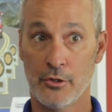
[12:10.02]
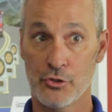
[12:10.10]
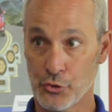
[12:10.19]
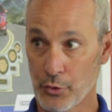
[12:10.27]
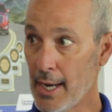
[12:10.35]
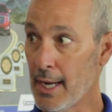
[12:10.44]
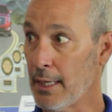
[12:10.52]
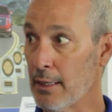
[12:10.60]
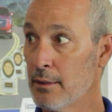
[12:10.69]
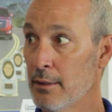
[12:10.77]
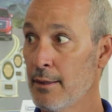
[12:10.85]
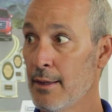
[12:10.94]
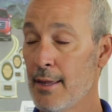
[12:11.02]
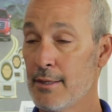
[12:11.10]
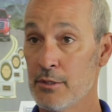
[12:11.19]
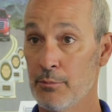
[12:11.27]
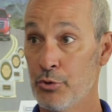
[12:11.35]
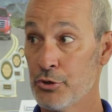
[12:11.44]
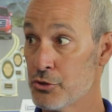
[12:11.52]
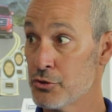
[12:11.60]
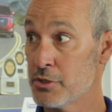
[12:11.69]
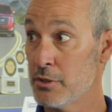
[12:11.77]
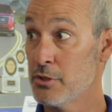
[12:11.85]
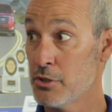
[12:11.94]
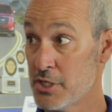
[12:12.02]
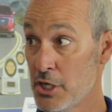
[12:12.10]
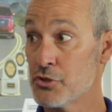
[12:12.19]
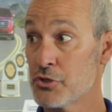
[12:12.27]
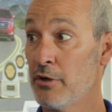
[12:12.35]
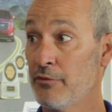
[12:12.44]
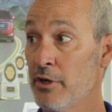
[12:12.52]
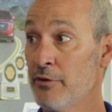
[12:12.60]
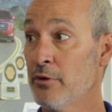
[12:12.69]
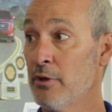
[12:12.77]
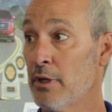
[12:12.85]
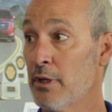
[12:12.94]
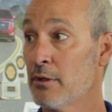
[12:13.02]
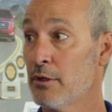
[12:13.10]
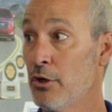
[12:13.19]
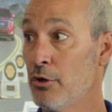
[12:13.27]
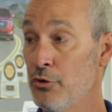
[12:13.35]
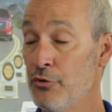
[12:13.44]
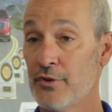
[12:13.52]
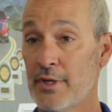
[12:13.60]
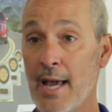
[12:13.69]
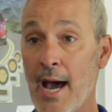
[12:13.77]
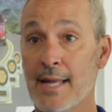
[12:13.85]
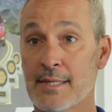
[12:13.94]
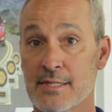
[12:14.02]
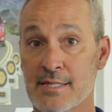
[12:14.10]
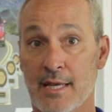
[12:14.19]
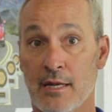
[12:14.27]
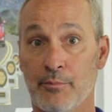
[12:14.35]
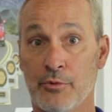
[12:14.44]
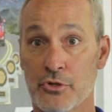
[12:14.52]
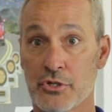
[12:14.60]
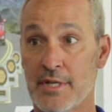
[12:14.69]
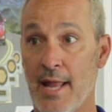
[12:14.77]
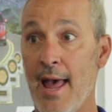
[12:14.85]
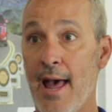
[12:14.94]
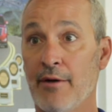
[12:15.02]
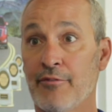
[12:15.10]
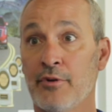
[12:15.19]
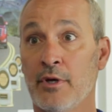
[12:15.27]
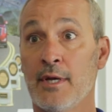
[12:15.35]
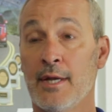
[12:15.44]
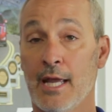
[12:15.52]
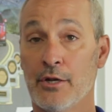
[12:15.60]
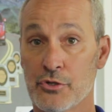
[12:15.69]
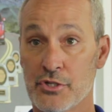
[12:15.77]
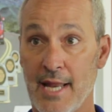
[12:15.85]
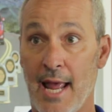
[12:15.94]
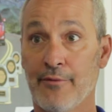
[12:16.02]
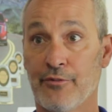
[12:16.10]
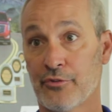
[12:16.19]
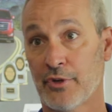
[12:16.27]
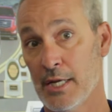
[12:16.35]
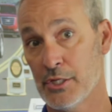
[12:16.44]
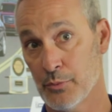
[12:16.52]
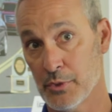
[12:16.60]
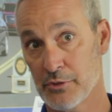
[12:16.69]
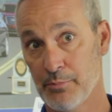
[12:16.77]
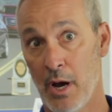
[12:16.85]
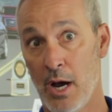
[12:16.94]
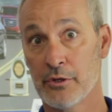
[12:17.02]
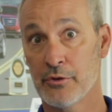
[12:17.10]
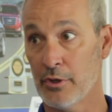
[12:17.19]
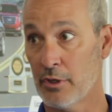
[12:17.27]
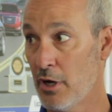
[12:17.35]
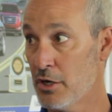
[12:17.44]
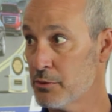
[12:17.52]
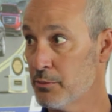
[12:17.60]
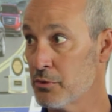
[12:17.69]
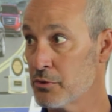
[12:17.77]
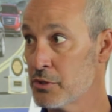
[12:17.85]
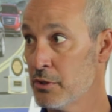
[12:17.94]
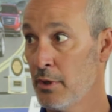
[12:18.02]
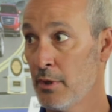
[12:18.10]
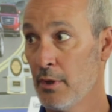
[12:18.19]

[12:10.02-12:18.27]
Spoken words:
train to set yourself differently. You've got to set up your staff, and your staff has got to respond to the customers.